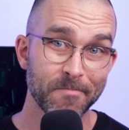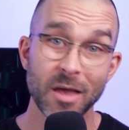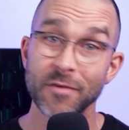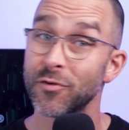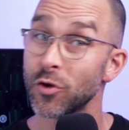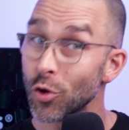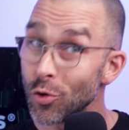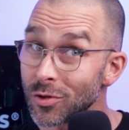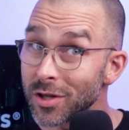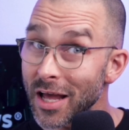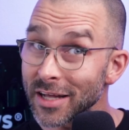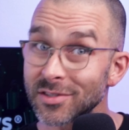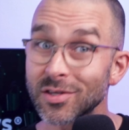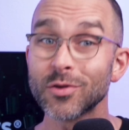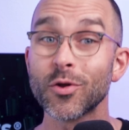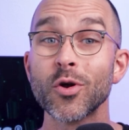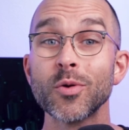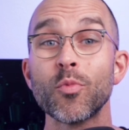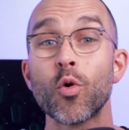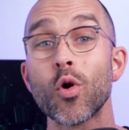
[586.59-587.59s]
If you'd like
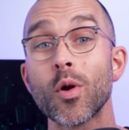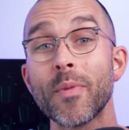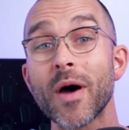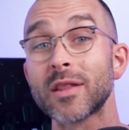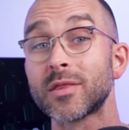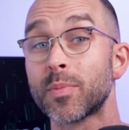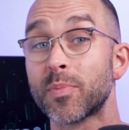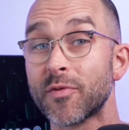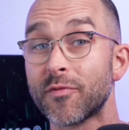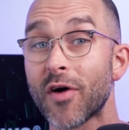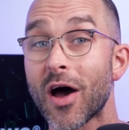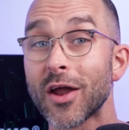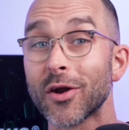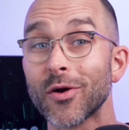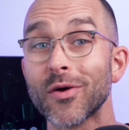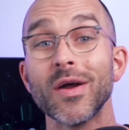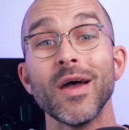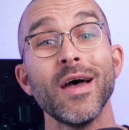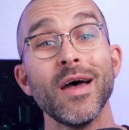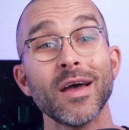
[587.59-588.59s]
to learn more about the
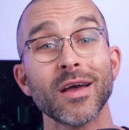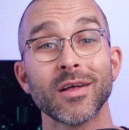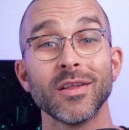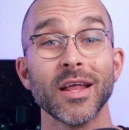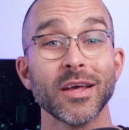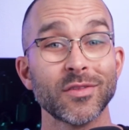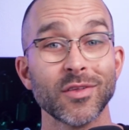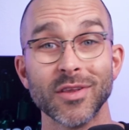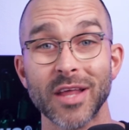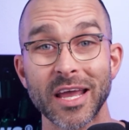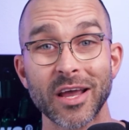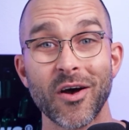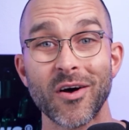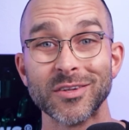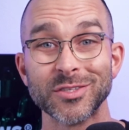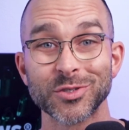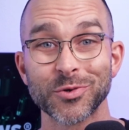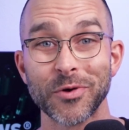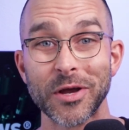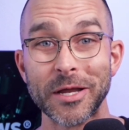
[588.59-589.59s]
provider, click the link
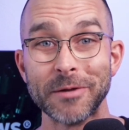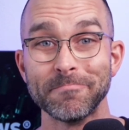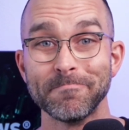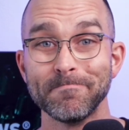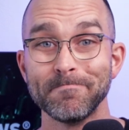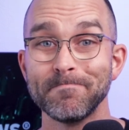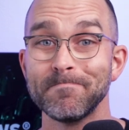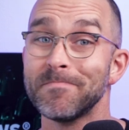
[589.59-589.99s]
on screen.